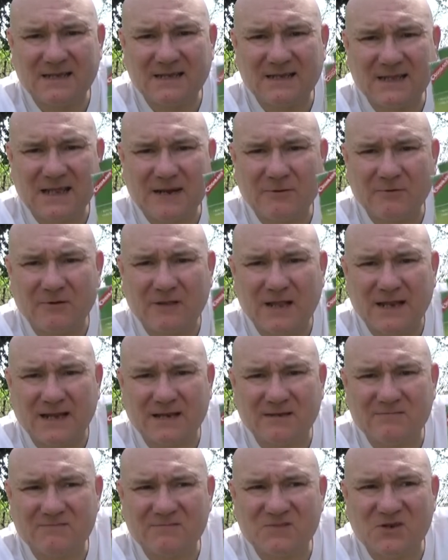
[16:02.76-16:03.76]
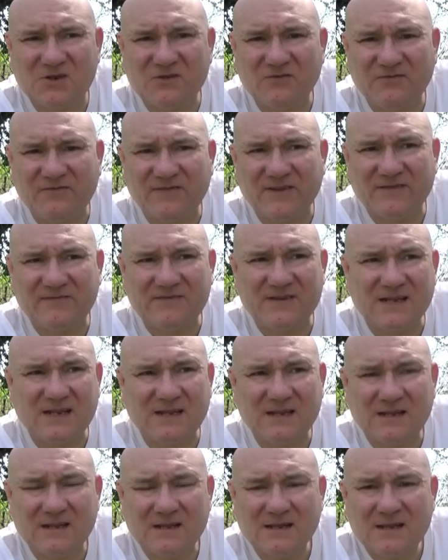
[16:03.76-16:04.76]
that they were like
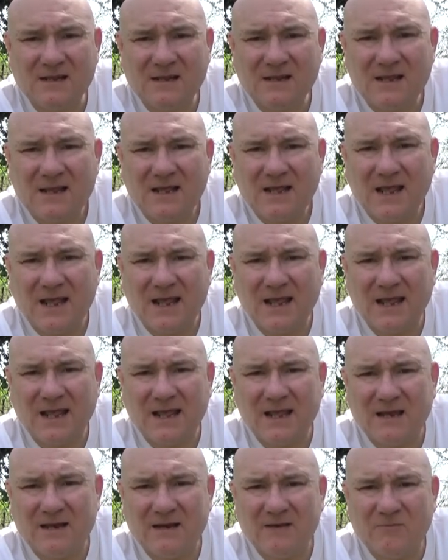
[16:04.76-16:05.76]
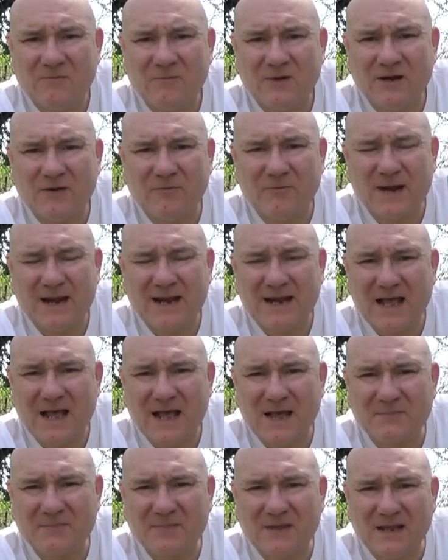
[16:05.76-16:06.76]
$250, and when it rang
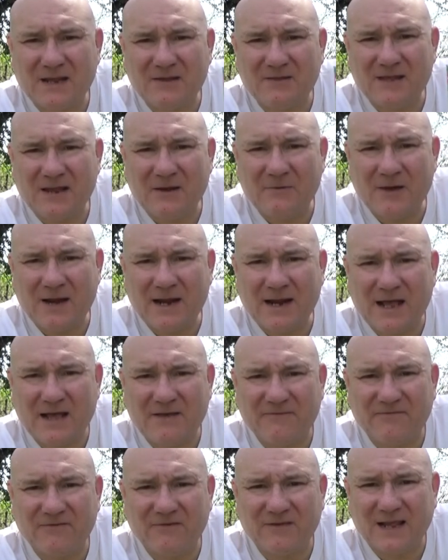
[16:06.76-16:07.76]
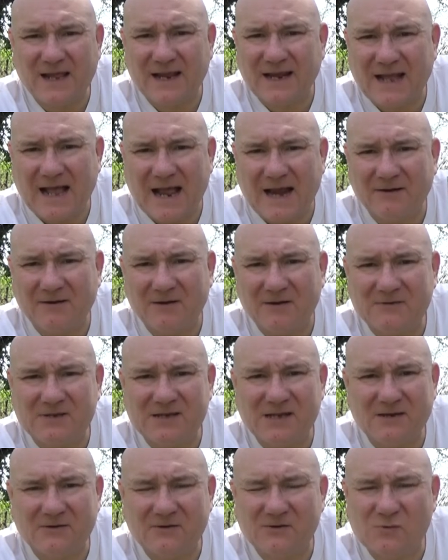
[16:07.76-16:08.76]
up, they rang up for like, I don't know,
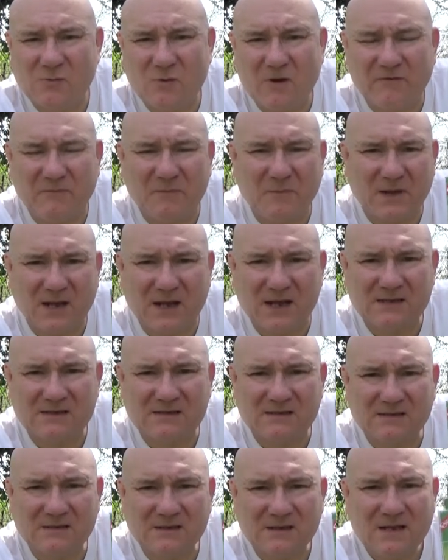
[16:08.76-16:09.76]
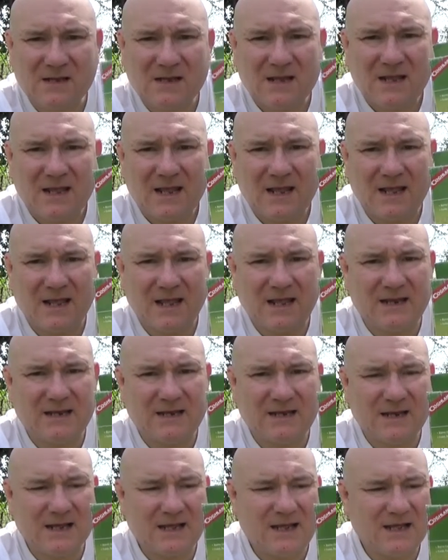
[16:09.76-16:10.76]
10 or 12 bucks.
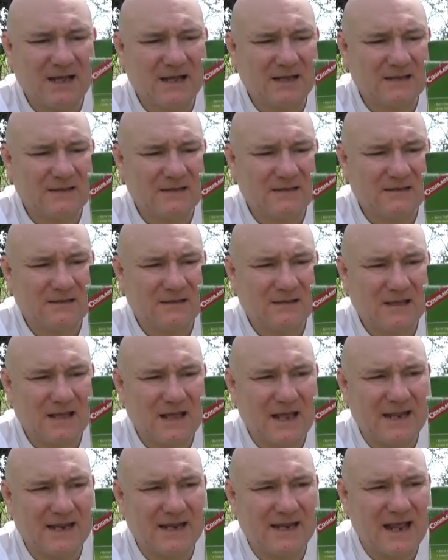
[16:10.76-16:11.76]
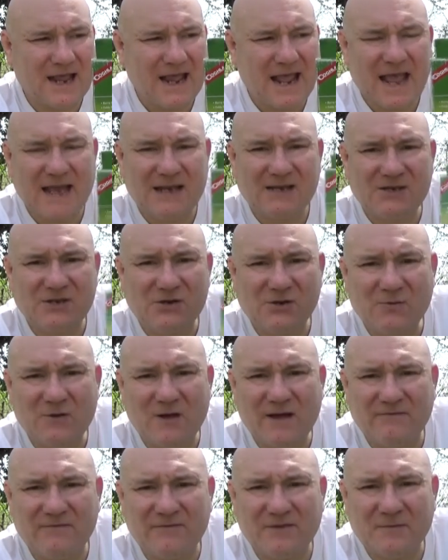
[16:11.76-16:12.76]
And I had 2
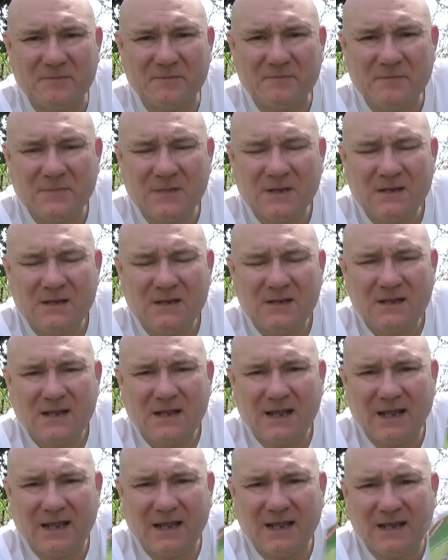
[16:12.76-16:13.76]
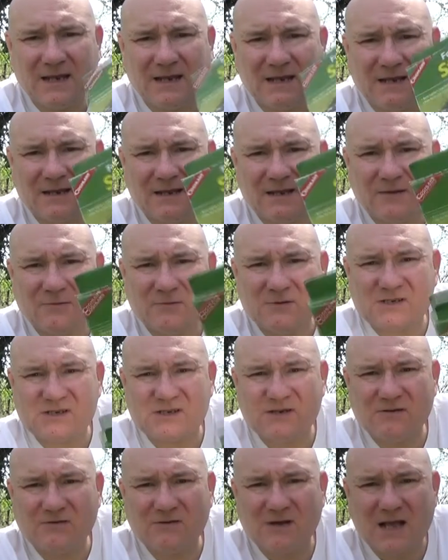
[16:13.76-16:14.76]
of them, and there were
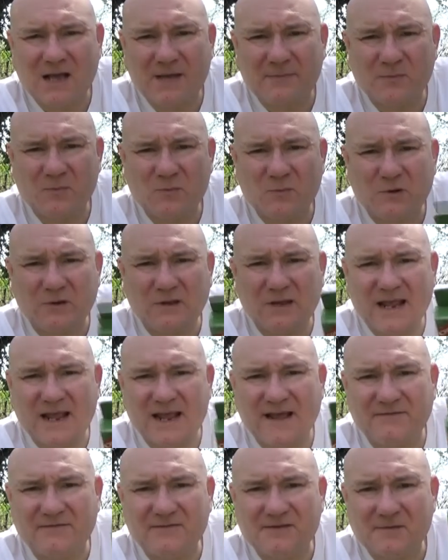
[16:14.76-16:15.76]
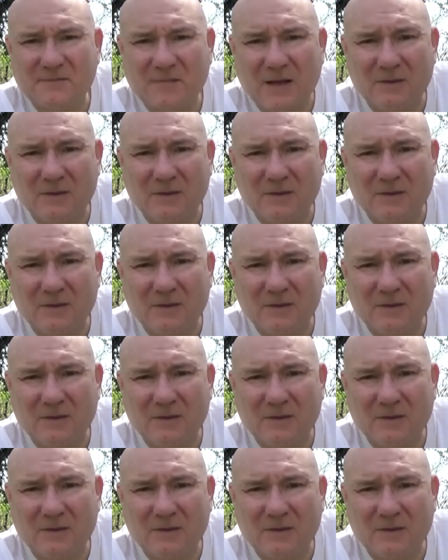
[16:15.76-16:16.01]
still a couple more left.